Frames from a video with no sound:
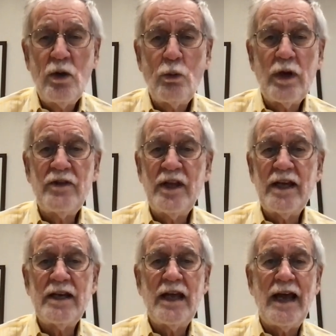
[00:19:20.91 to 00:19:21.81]
We
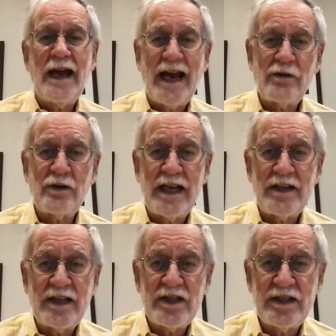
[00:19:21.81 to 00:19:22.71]
then aggregate
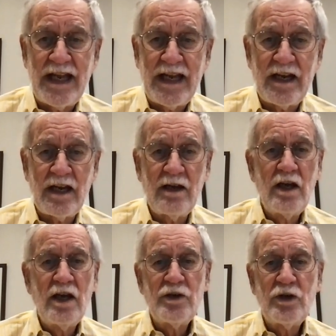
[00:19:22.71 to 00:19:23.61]
these data
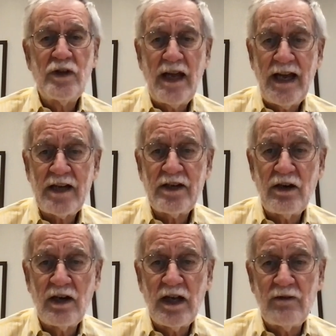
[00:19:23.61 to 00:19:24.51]
to the
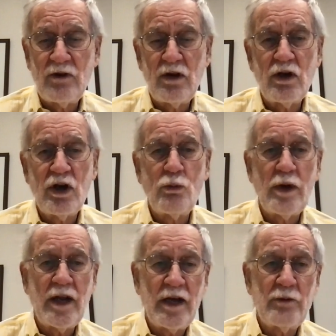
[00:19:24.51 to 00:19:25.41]
hectare level, or
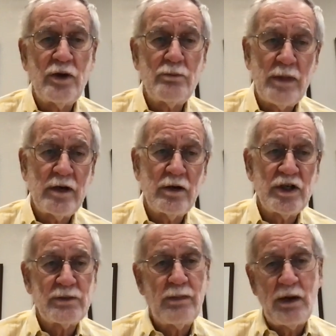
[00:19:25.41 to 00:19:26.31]
100
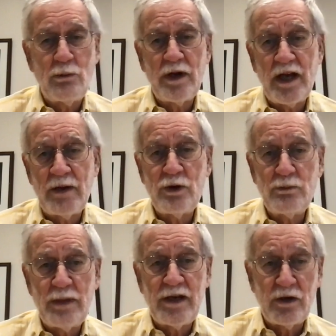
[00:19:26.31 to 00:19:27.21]
meters by 100
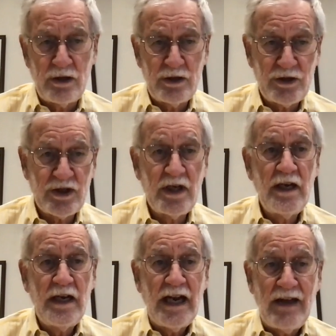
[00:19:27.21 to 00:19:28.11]
meters.
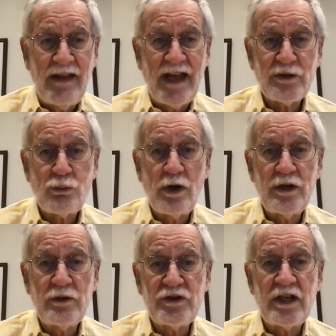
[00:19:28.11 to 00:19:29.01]
And that's where
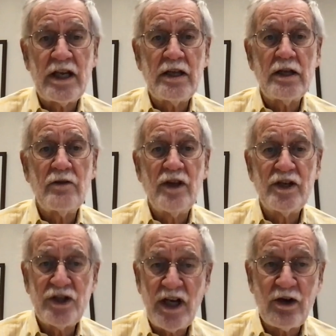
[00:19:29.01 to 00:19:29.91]
you see the
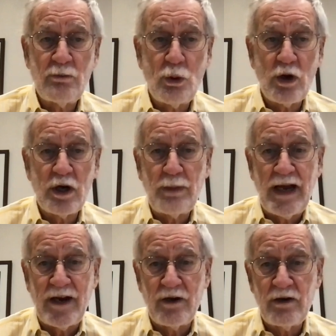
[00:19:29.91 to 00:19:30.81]
checkerboard
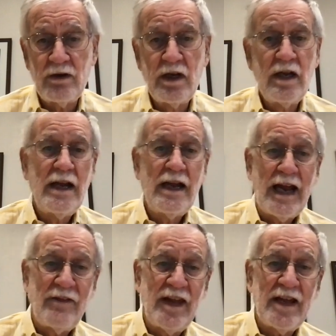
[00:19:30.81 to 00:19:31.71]
pattern.
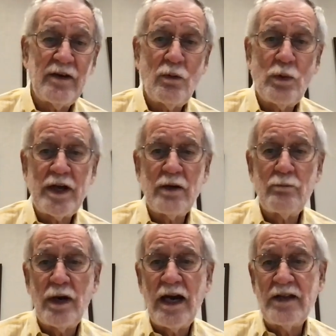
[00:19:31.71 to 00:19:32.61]
And then we
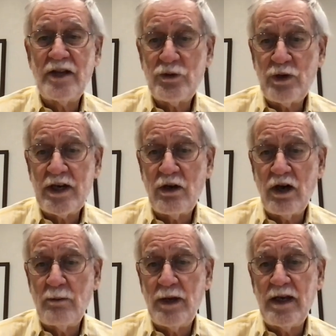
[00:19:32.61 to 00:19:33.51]
combine the tree
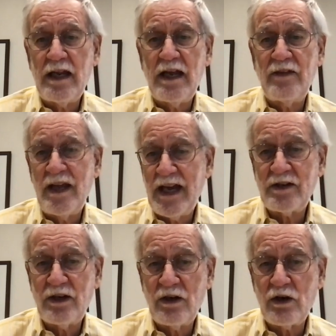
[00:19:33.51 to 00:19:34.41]
carbon and the
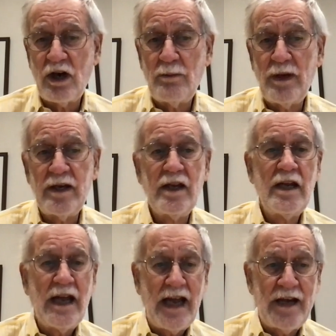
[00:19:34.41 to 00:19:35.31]
hectare carbon,
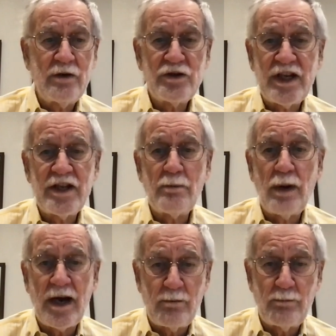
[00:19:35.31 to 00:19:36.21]
and you see the
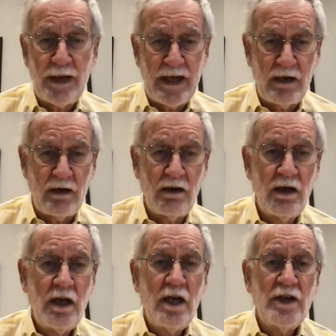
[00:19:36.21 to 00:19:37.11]
bottom panel.
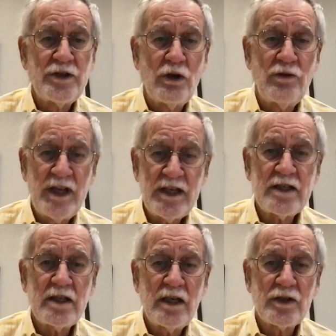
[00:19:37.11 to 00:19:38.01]
So
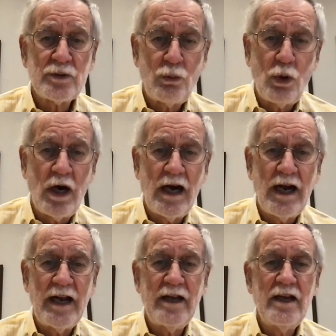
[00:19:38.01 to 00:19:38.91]
this is
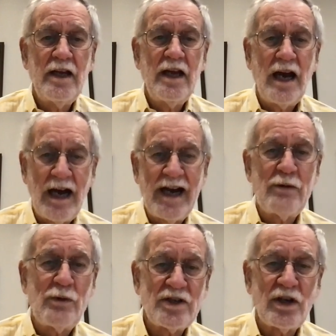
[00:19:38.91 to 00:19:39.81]
why high
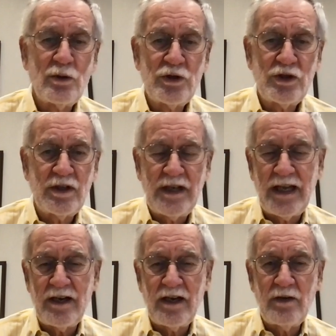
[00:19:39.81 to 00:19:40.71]
resolution
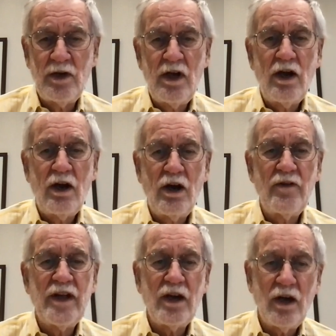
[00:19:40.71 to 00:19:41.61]
data are
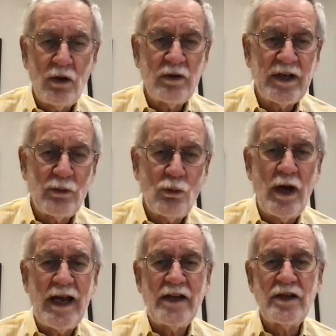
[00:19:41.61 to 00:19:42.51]
the only
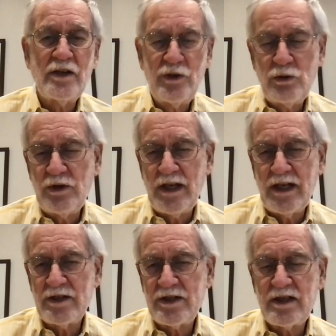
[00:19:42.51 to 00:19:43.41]
way to do
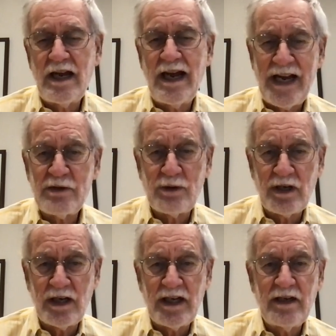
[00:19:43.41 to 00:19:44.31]
this
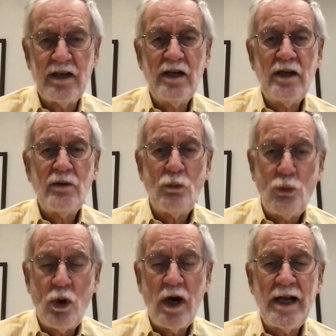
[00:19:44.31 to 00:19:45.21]
accurately.
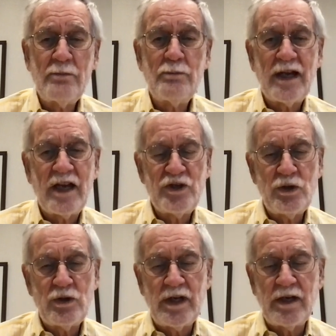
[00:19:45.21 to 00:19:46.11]
One, because you
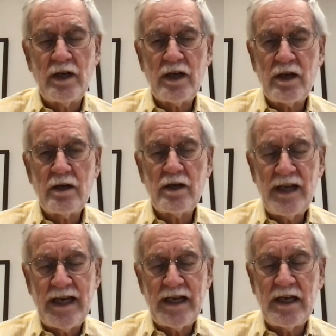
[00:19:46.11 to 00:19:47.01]
can
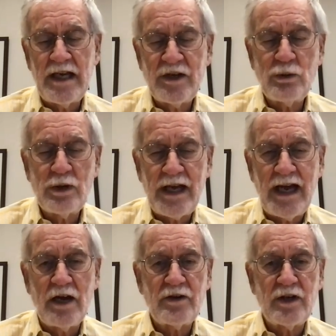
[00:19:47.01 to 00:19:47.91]
take into
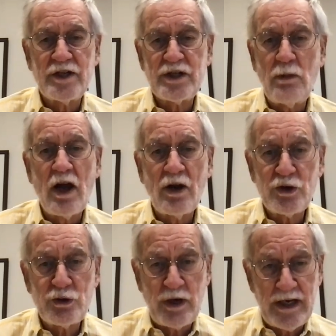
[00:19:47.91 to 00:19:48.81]
account the smaller
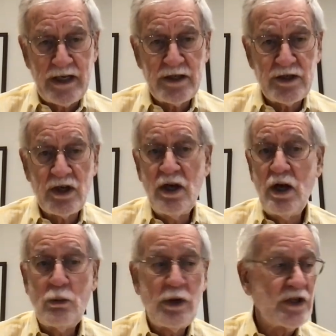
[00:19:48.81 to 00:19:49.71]
trees,
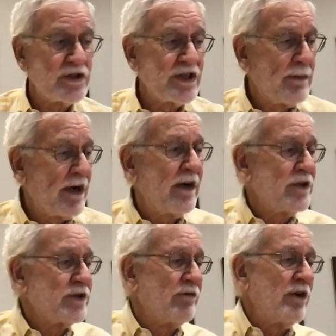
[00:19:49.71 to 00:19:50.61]
which in some
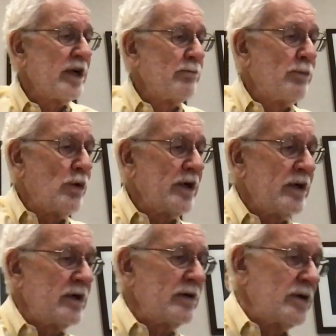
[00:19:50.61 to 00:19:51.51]
areas are very important.